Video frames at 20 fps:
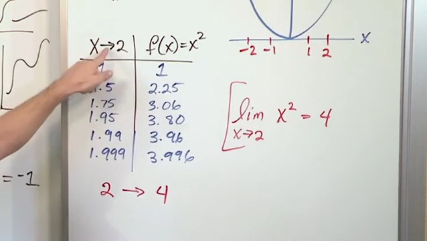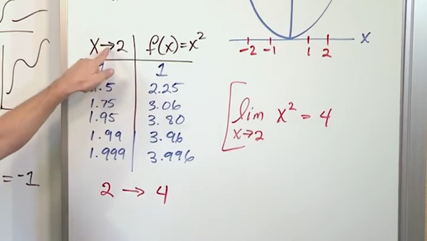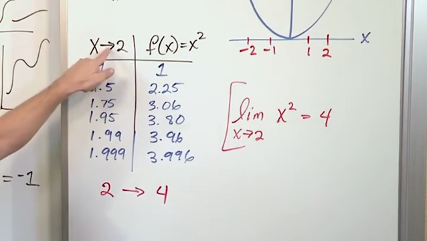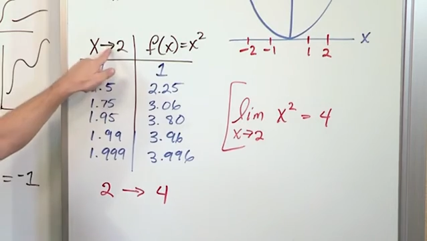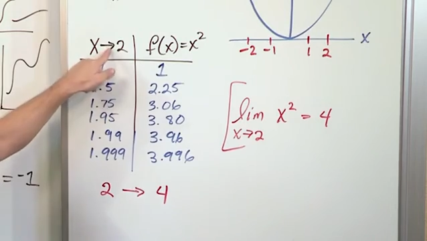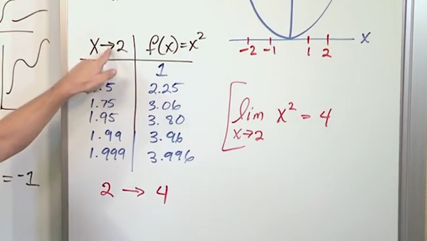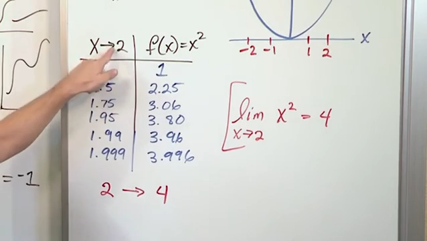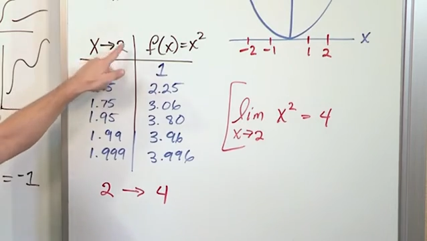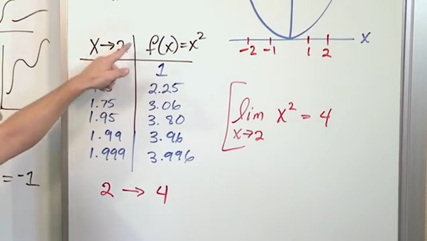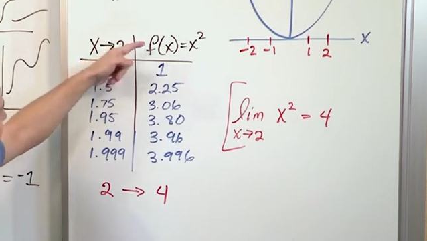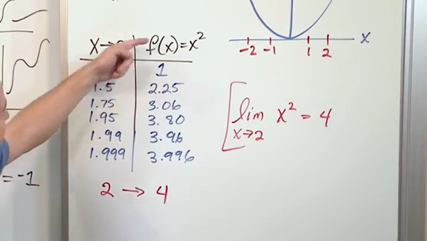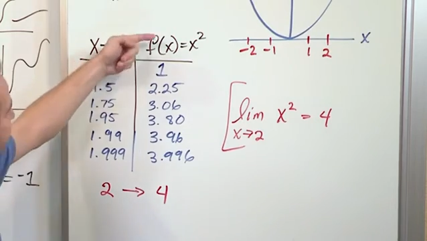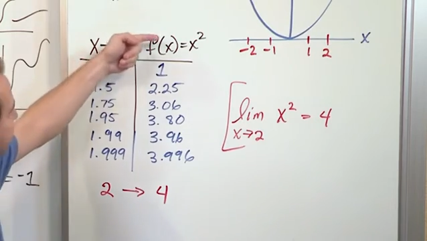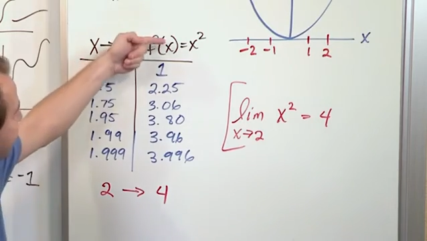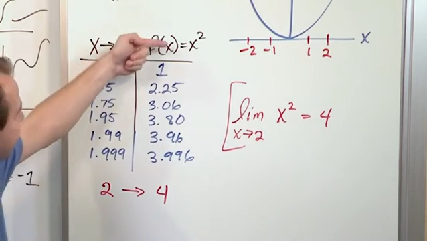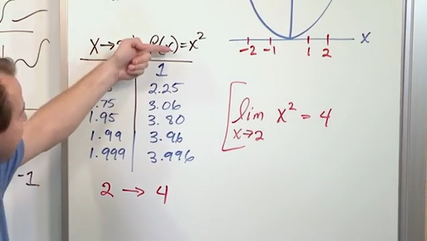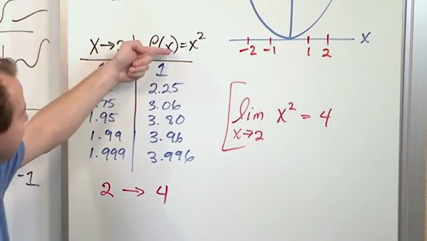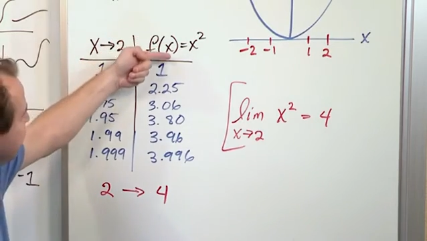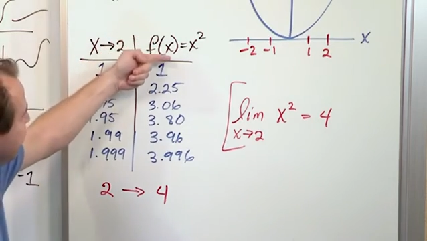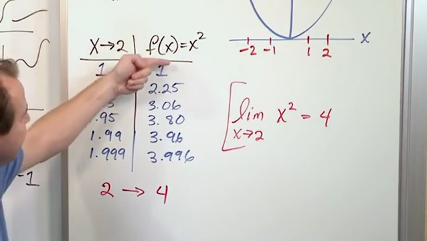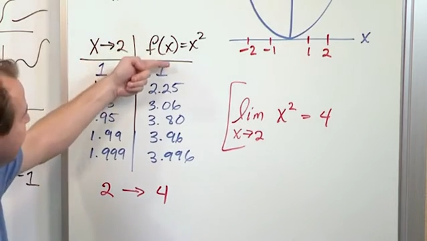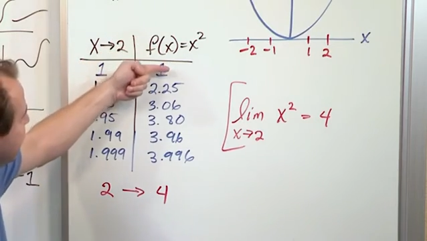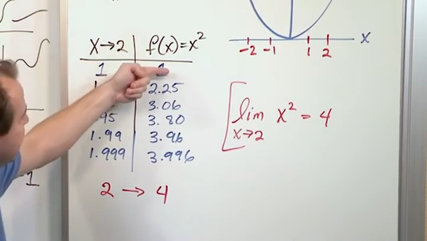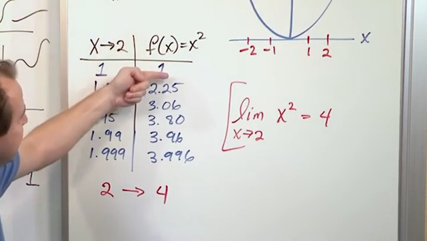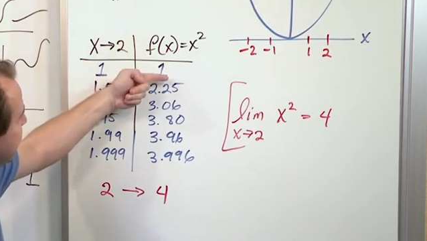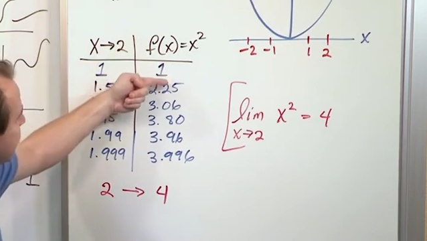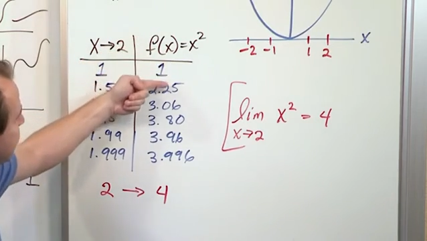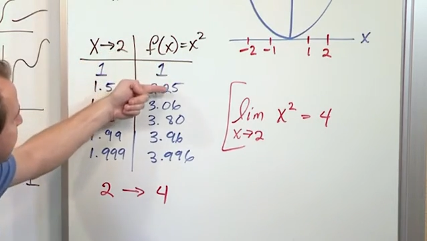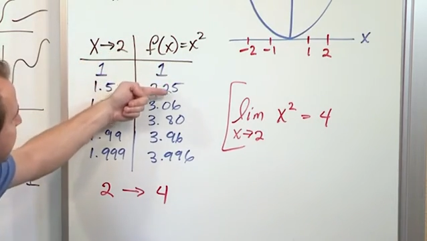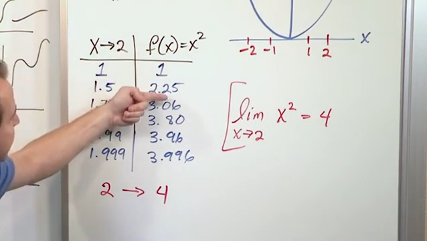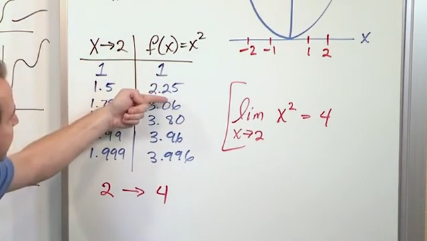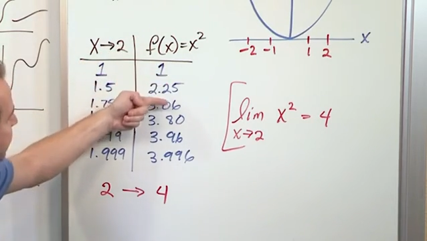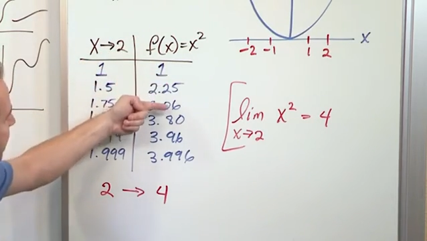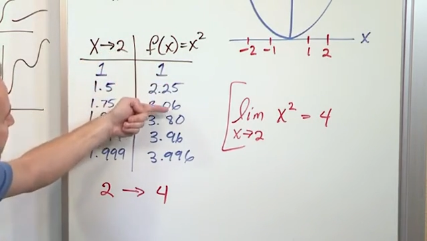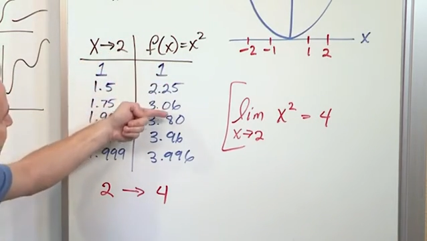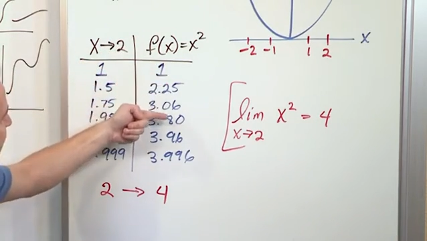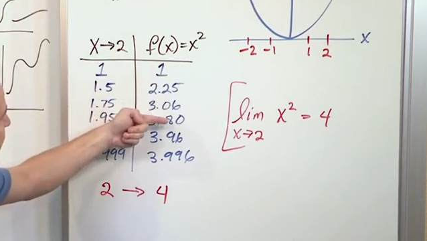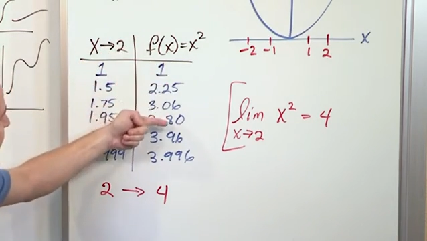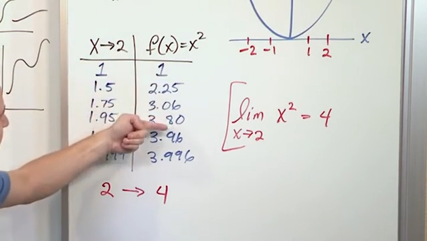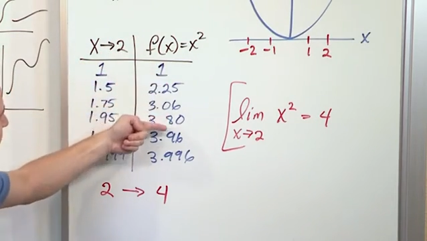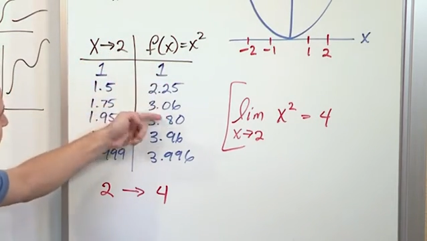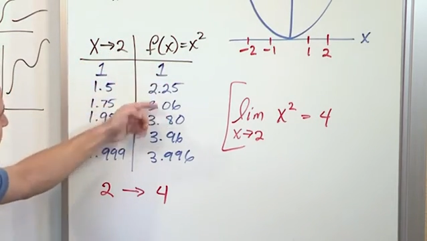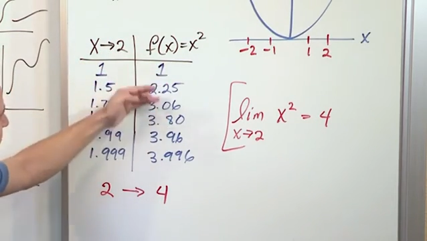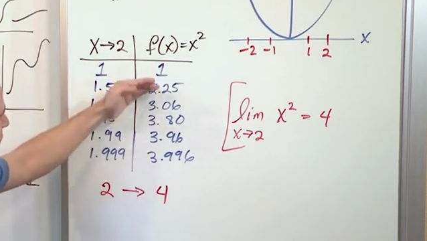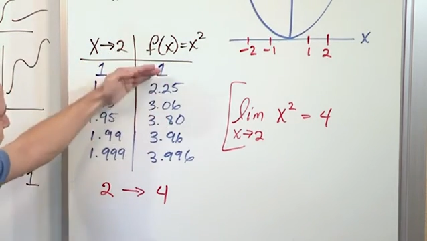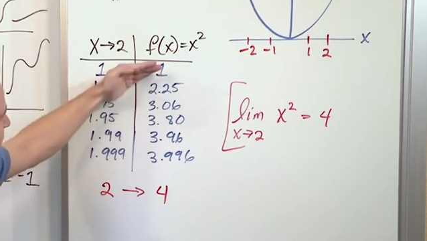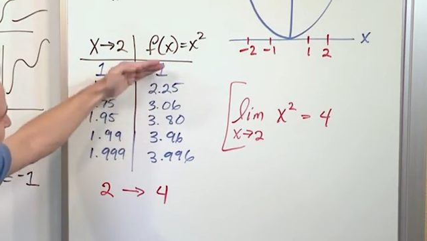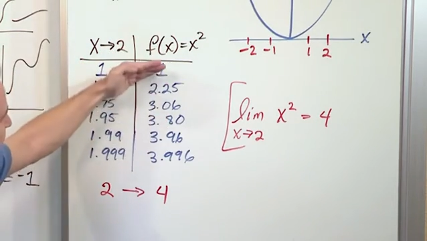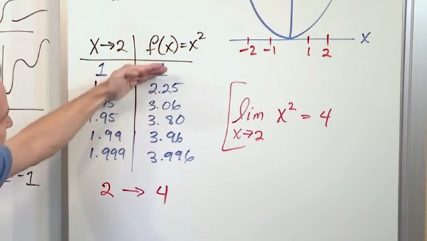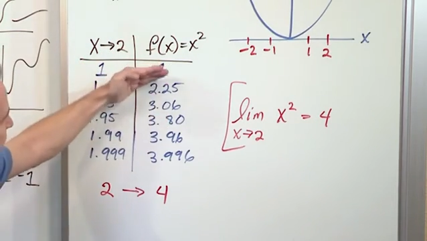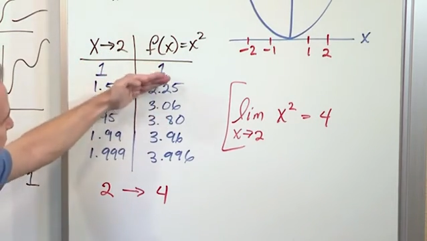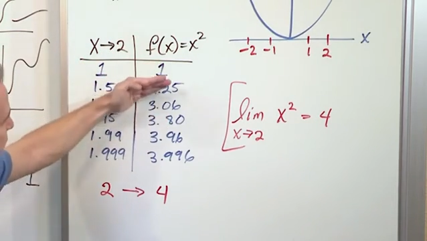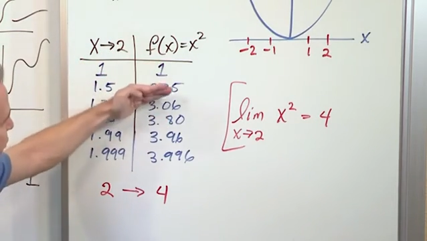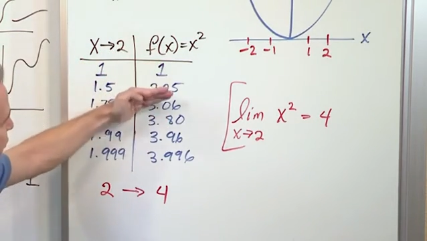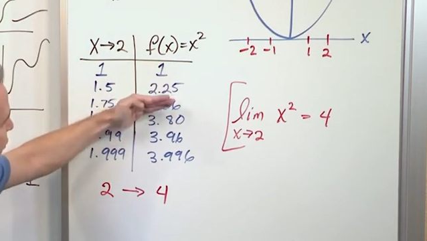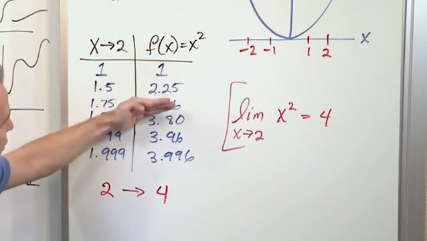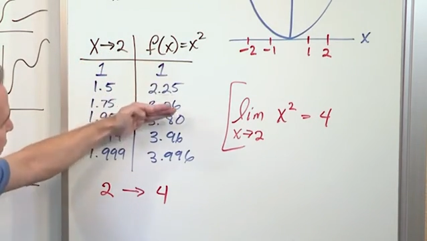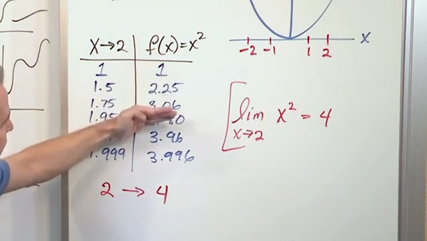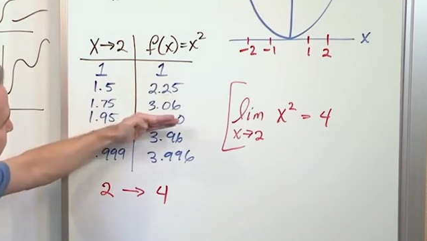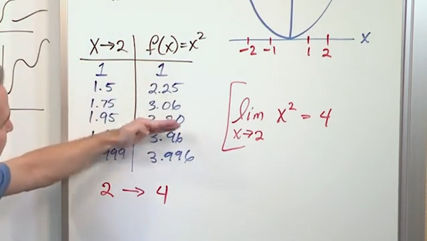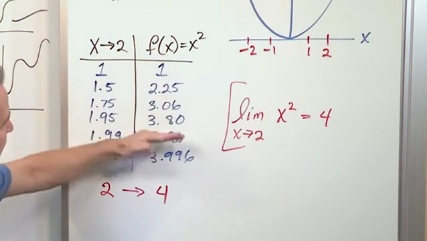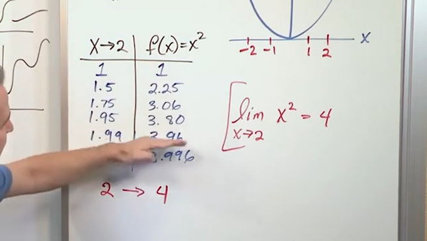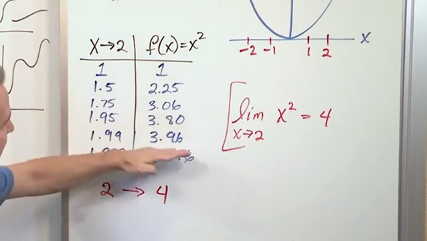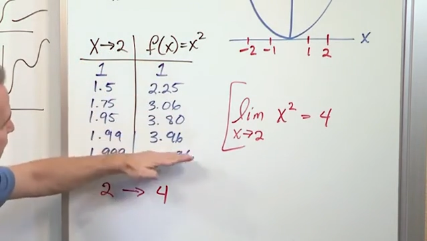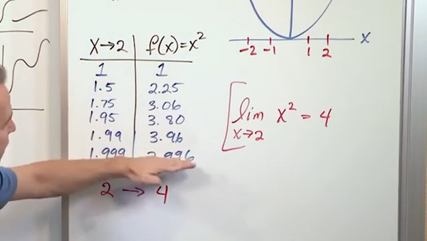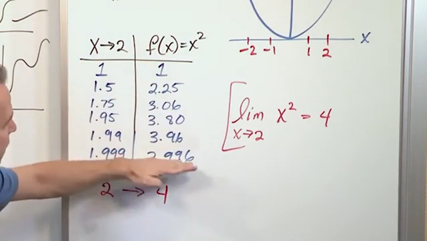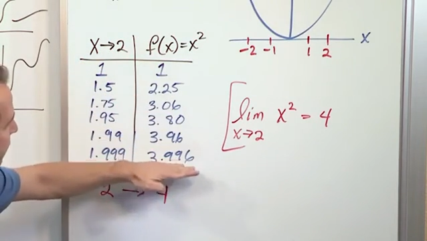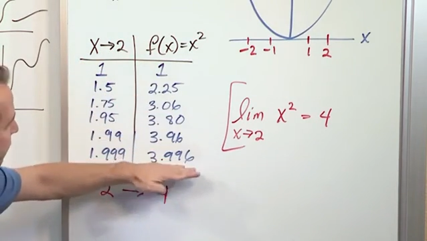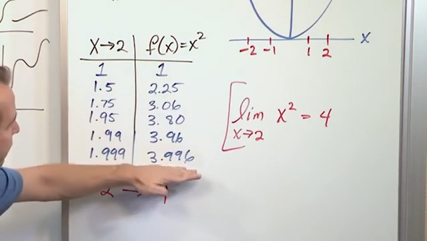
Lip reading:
Nobody's mouth can be seen.